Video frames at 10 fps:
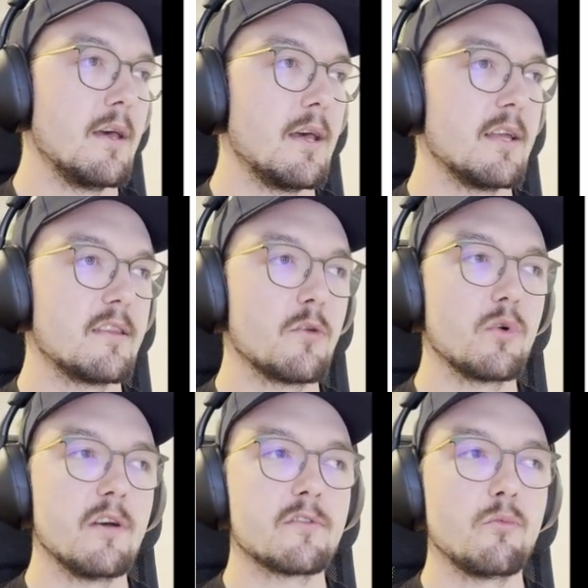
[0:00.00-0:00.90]
And then
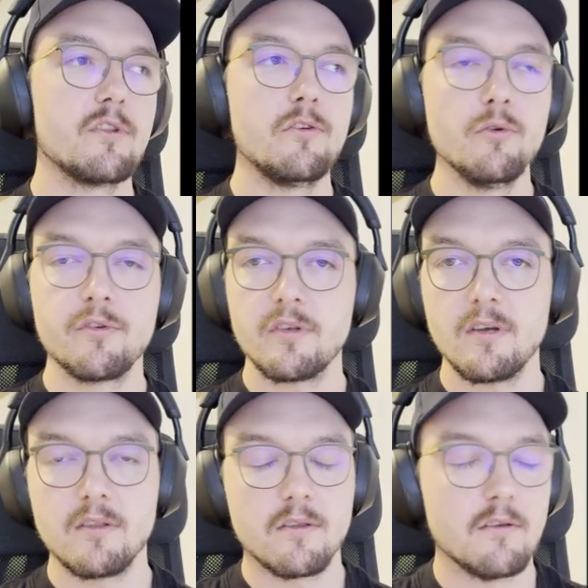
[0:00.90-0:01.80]
we have the reducer
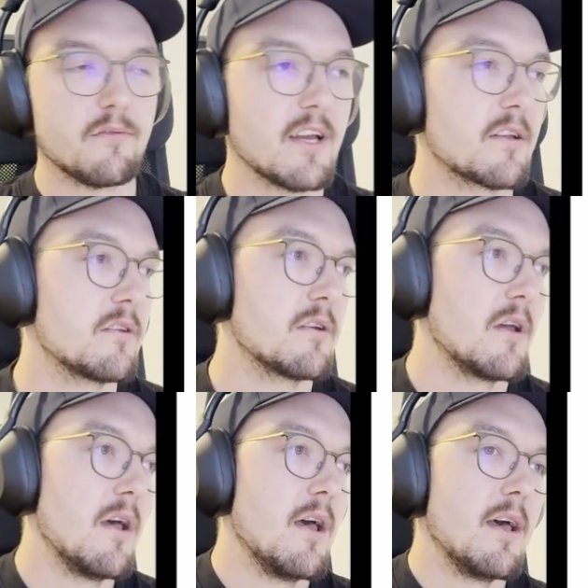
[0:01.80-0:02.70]
and the effect.
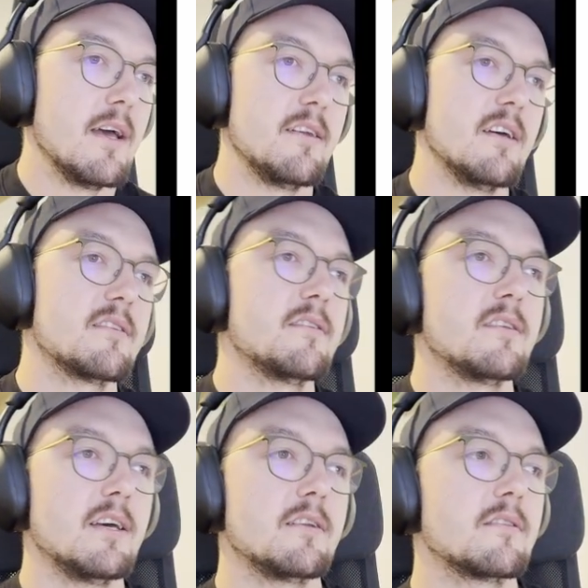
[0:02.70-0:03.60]
And as I
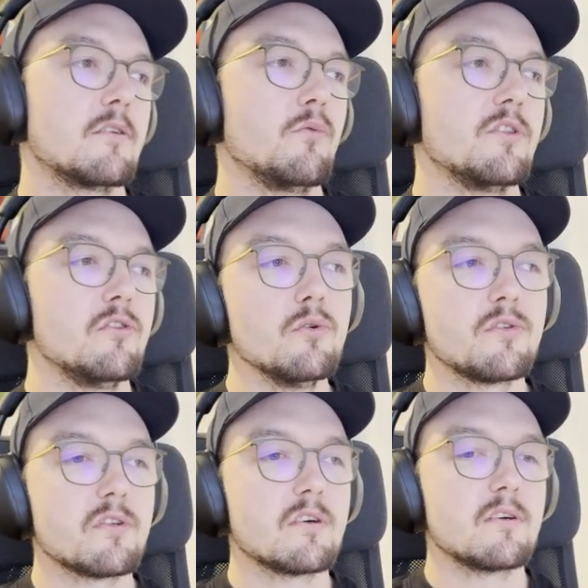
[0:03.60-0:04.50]
said, the
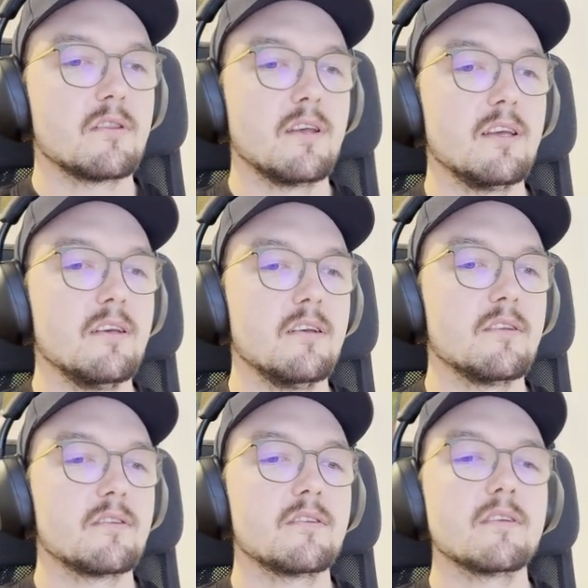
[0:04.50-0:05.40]
reducer
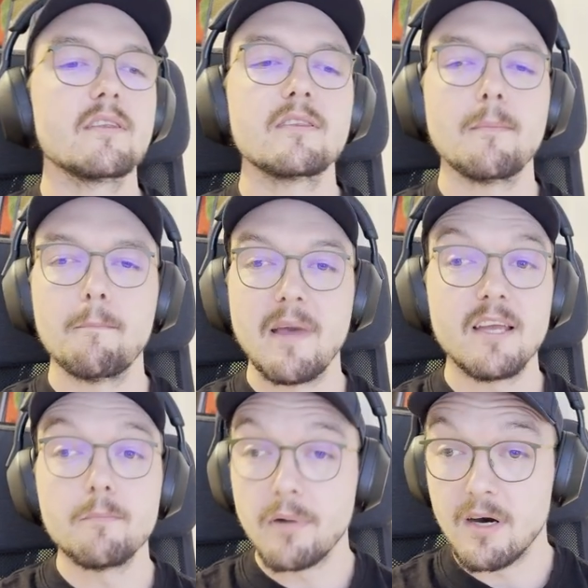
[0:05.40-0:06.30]
is the
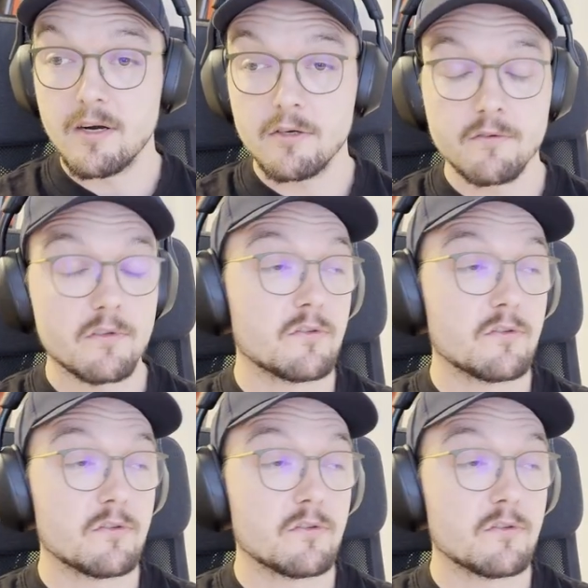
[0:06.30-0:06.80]
main part of the